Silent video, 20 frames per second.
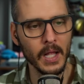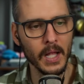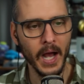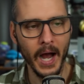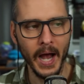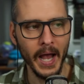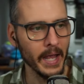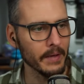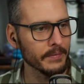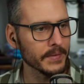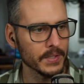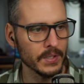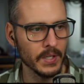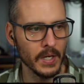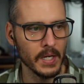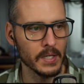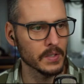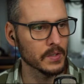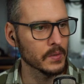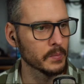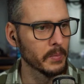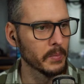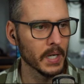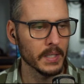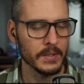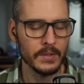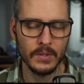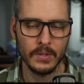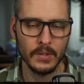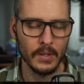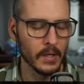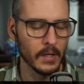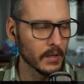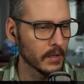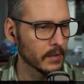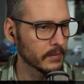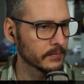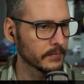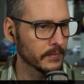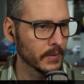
I haven't changed much of